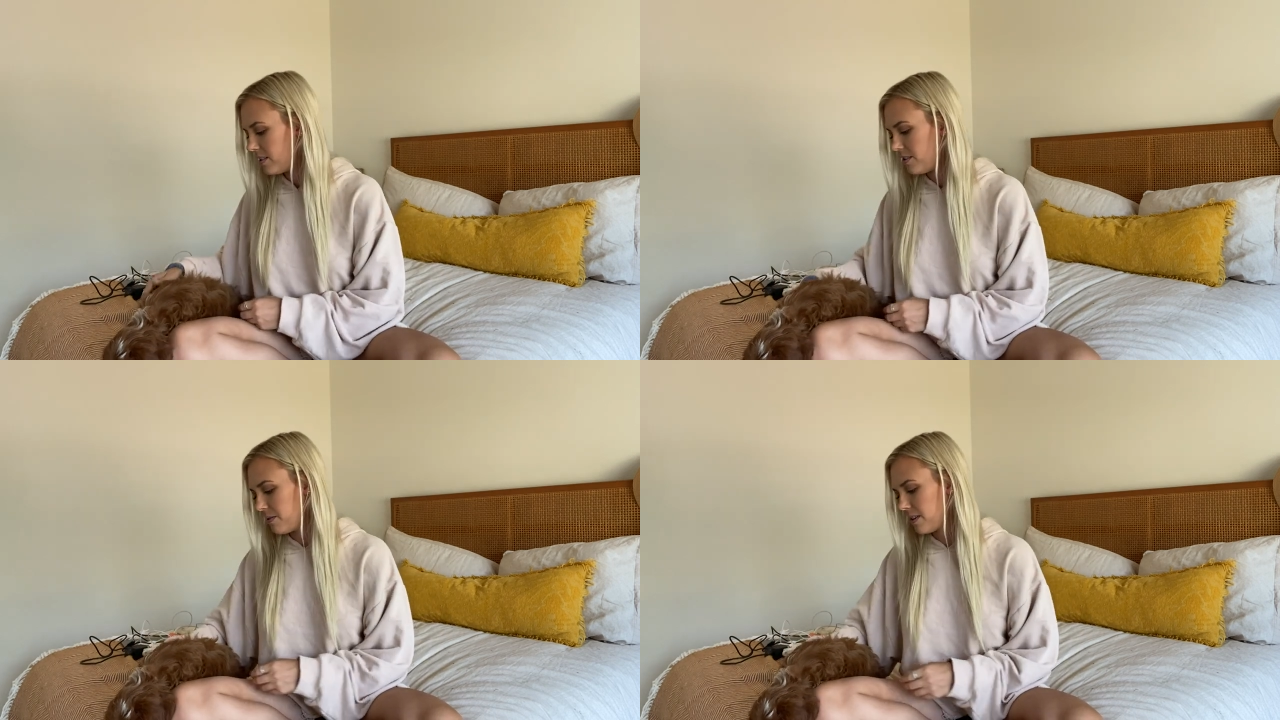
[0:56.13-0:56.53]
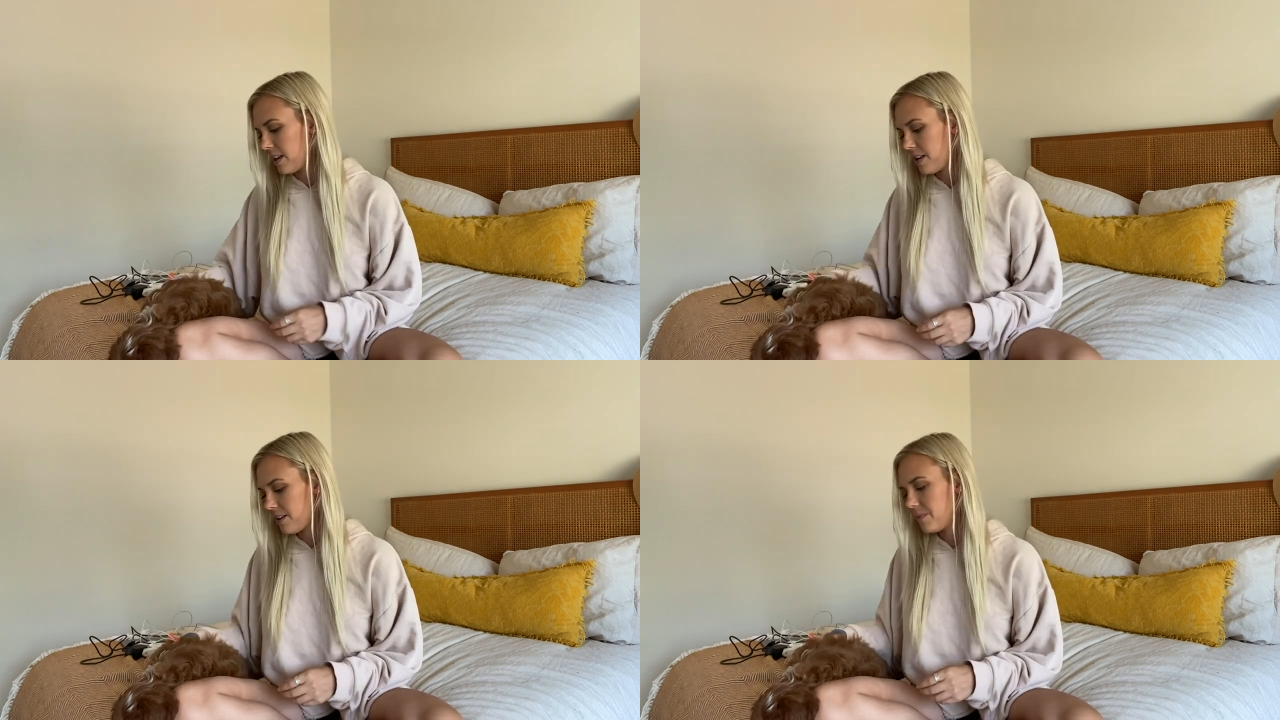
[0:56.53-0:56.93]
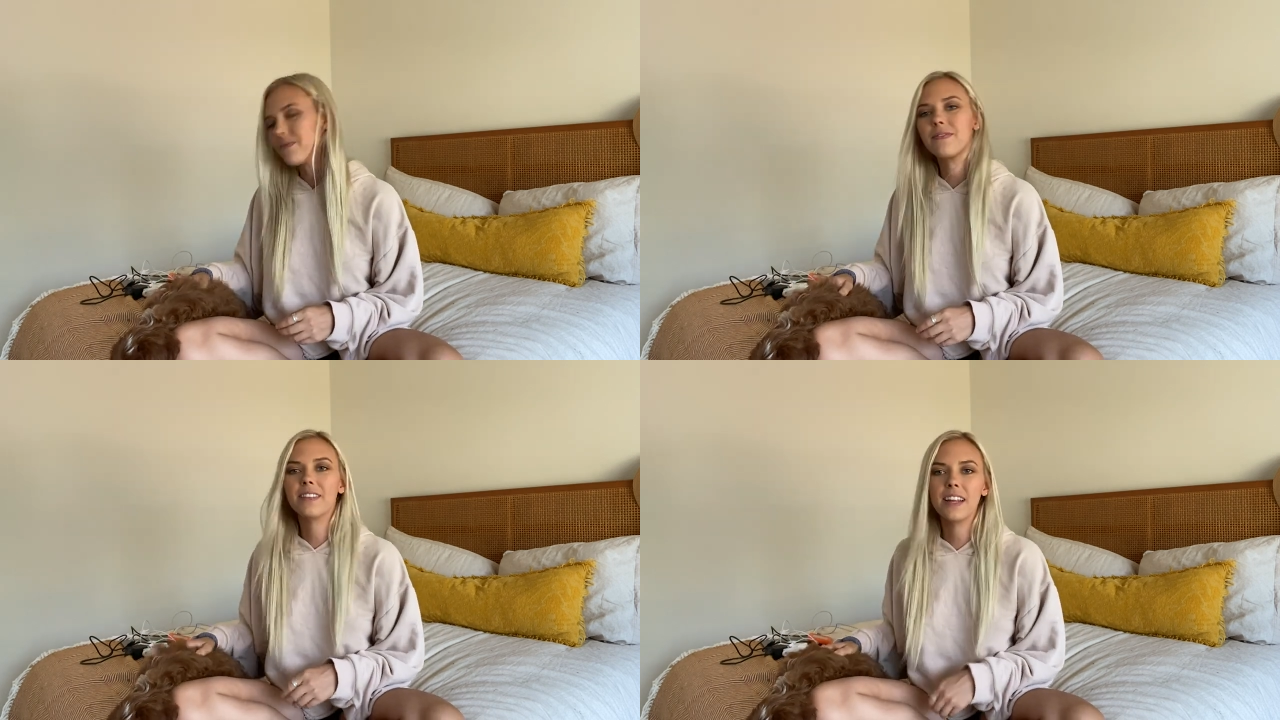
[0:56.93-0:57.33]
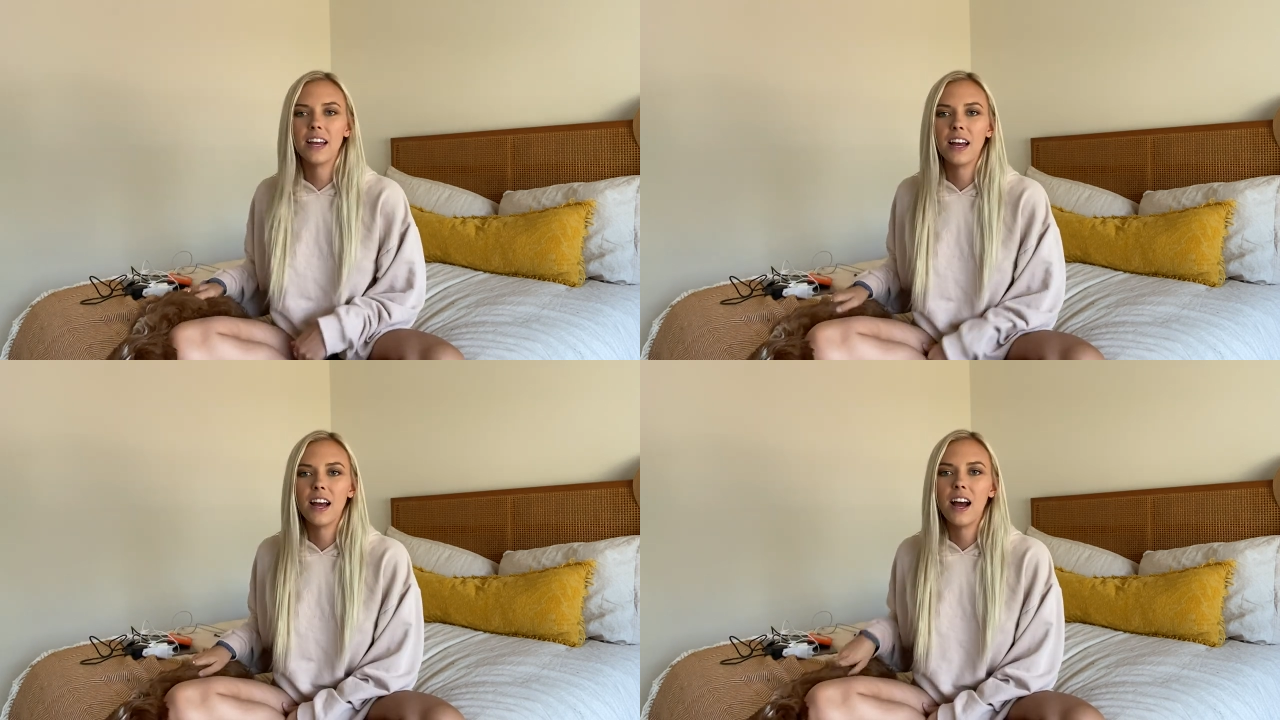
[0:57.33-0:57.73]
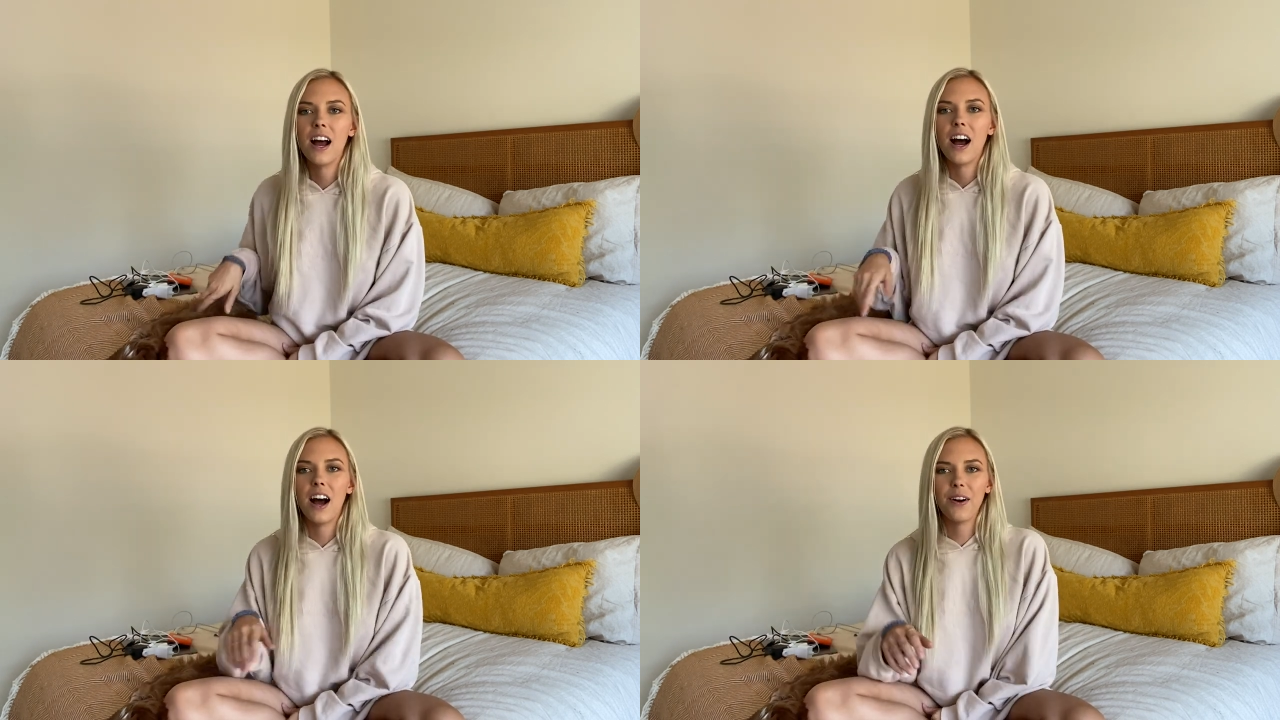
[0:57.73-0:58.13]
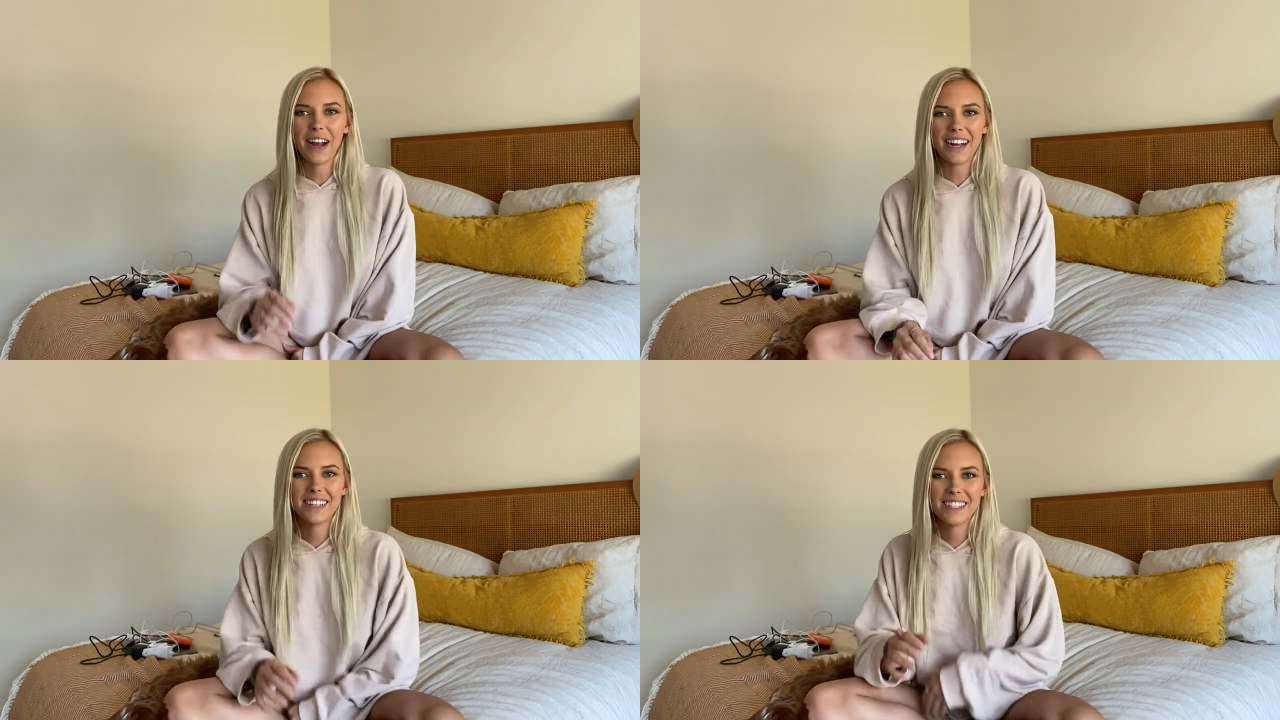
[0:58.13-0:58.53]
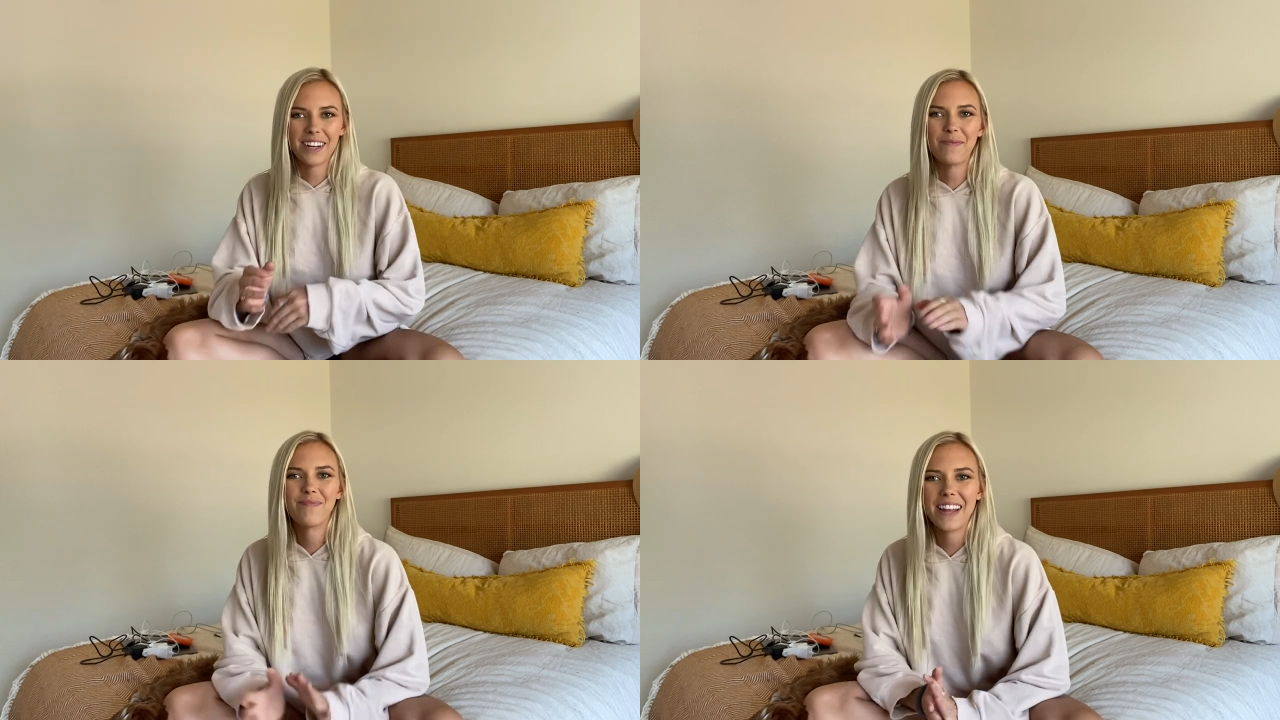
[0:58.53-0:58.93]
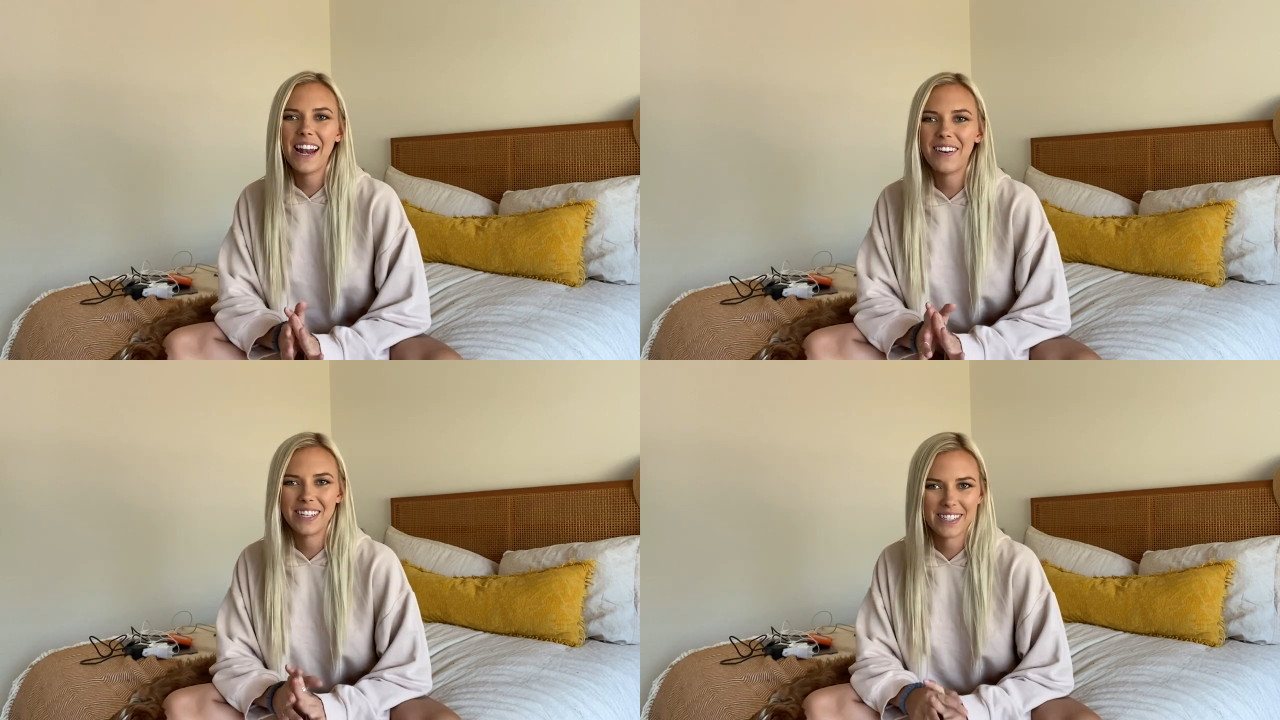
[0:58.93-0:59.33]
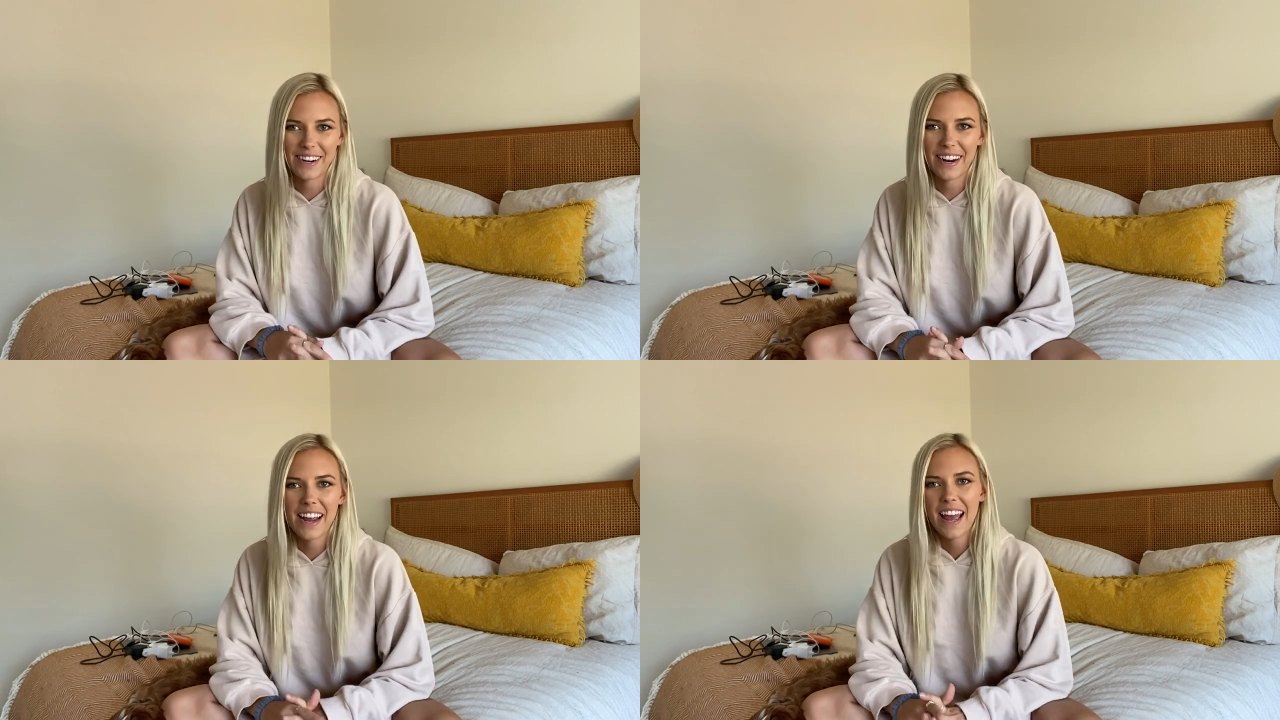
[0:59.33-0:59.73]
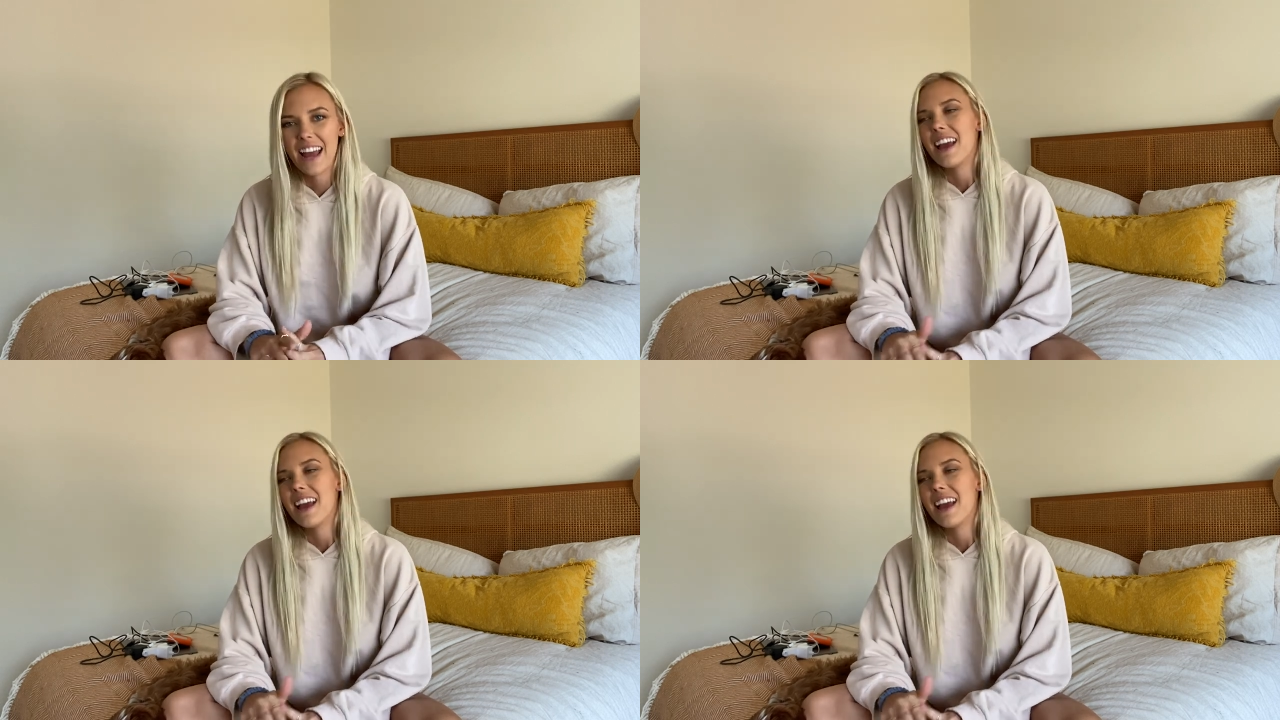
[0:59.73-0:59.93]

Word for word: Do you want to lay here? Okay, so anyway, sorry.